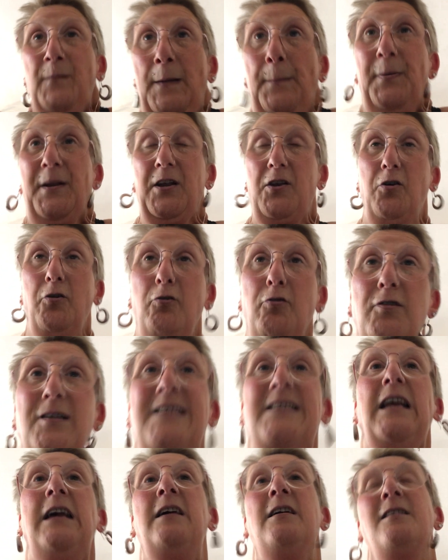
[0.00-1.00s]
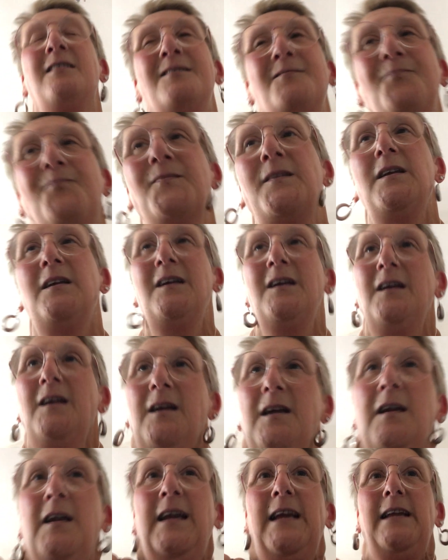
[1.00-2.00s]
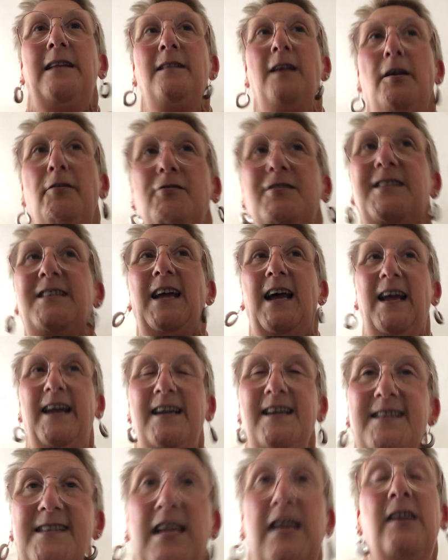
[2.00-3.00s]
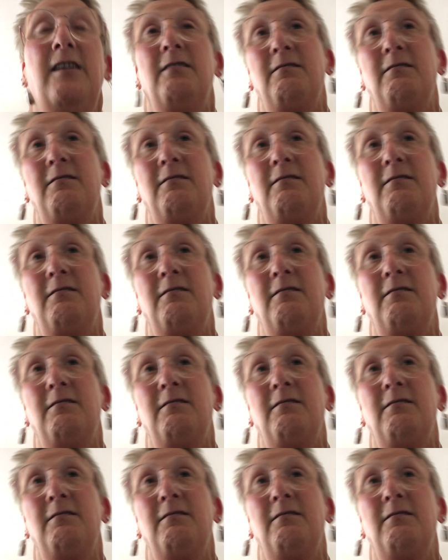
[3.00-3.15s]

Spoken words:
But of course, in those days,